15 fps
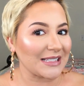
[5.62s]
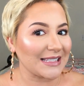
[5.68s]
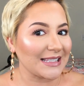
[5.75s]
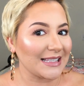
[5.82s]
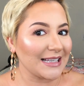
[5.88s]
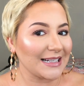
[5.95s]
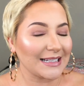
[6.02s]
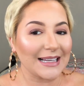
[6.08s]
this
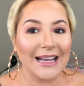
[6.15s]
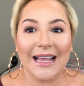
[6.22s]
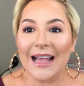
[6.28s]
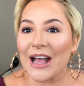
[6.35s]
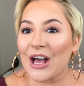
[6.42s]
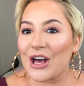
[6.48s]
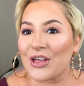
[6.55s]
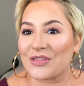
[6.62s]
look.
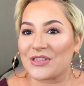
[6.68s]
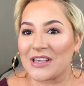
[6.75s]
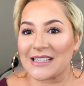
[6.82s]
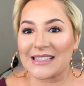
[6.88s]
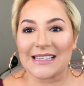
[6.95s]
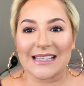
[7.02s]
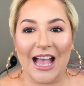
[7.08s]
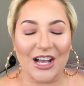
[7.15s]
This
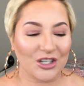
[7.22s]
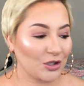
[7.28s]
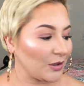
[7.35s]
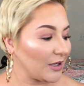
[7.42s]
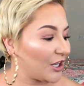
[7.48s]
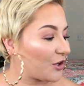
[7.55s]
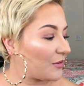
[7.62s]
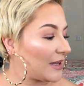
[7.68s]
is
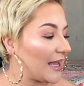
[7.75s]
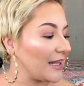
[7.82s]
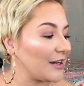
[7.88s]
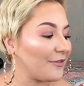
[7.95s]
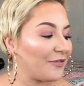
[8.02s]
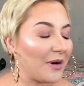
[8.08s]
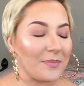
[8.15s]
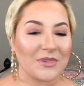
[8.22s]
actually
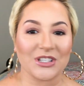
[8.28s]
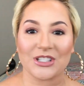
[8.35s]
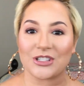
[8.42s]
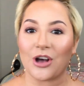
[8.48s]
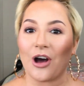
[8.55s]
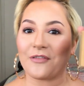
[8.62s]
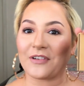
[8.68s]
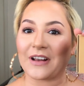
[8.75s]
created from the
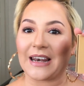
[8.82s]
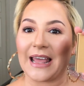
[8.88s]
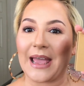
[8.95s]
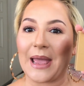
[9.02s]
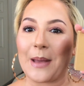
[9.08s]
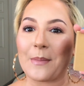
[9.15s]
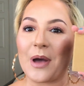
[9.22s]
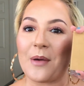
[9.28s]
Soft
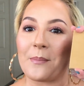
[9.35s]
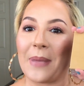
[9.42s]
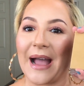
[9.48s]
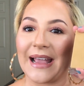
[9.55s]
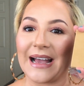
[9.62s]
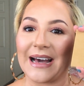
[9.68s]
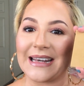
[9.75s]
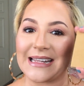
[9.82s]
Glam
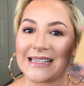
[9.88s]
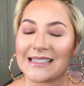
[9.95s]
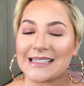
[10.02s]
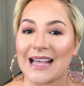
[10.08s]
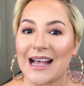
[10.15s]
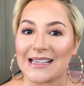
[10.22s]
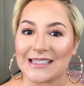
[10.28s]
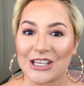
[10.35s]
by
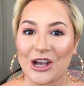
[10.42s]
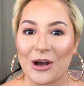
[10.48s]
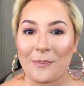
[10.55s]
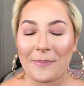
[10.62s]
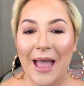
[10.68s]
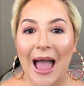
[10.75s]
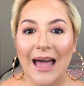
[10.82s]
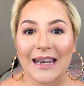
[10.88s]
Anastasia
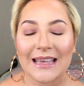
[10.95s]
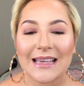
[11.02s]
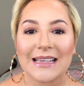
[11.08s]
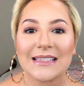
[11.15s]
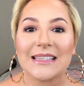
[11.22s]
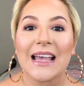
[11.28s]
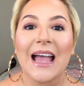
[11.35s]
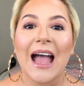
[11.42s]

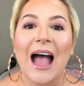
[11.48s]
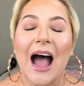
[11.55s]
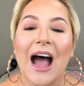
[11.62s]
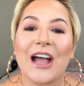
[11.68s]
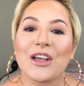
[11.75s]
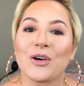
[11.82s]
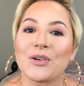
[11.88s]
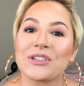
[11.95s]
palette.
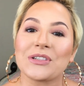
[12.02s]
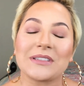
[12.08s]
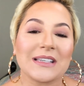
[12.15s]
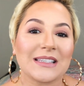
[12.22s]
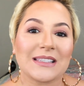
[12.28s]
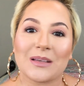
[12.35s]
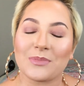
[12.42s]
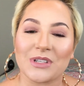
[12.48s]
I also
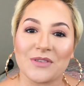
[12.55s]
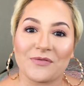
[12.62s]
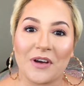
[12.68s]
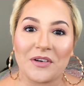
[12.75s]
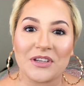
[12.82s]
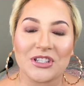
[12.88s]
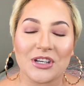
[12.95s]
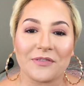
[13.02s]
did something
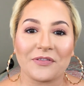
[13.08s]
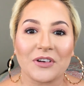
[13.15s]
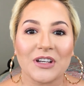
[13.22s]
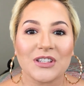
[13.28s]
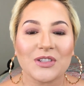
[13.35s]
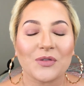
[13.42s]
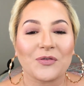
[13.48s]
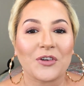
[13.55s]
very
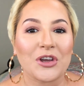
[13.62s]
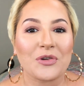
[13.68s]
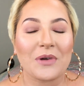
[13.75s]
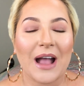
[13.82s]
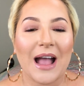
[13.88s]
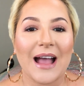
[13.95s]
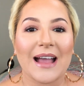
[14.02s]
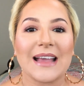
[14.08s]
different for you
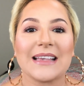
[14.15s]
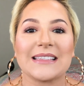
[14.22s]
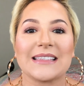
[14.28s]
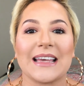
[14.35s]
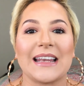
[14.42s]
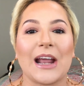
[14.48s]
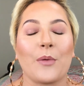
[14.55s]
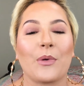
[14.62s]
guys,
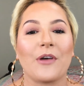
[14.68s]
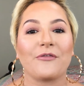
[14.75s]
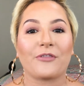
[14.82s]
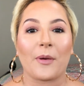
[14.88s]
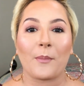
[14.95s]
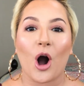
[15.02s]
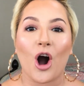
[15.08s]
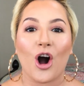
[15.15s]
and I went
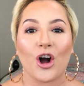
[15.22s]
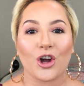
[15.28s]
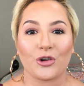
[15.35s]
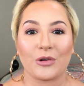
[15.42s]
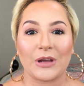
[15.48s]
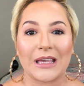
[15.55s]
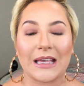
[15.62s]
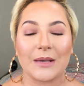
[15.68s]
from all
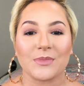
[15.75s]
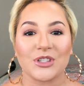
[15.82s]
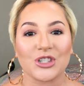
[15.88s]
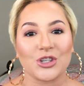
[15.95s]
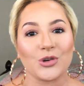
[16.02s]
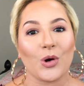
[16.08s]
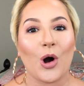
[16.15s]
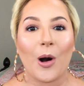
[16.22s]
creams
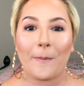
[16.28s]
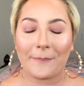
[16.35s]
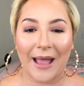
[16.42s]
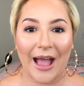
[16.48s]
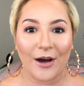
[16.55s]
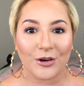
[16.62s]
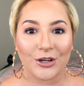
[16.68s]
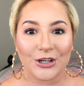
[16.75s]
to all
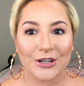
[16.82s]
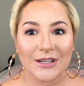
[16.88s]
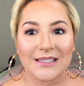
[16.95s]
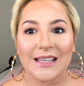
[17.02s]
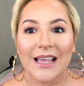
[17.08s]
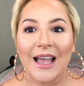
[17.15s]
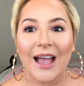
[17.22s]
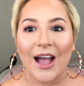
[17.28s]

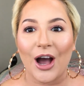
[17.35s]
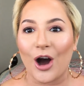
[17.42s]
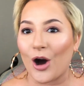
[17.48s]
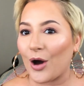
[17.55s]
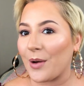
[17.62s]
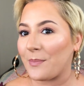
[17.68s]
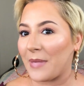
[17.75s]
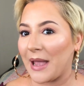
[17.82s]
powders
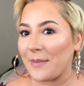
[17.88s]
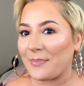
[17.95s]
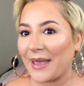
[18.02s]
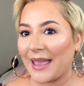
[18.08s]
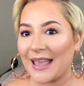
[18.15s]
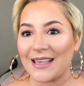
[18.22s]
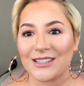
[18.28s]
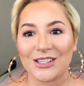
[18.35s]
on my
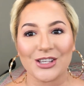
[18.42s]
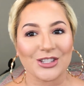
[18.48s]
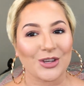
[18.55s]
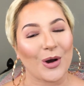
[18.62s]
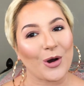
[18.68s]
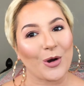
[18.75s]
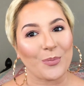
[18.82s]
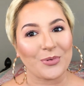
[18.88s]
base. So
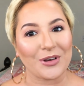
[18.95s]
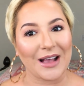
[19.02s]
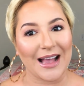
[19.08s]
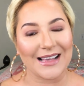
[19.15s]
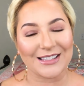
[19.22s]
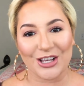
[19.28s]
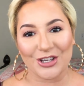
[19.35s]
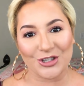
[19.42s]
I hope you
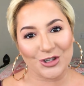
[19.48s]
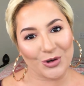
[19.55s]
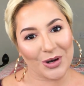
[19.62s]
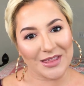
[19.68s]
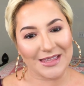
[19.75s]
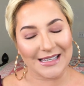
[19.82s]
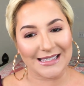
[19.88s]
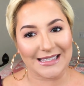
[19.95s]
guys
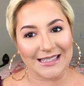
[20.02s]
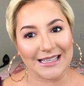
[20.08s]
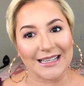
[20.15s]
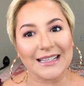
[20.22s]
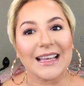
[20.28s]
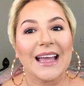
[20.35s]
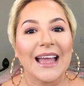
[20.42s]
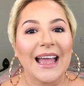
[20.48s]
enjoyed this
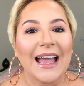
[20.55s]
look.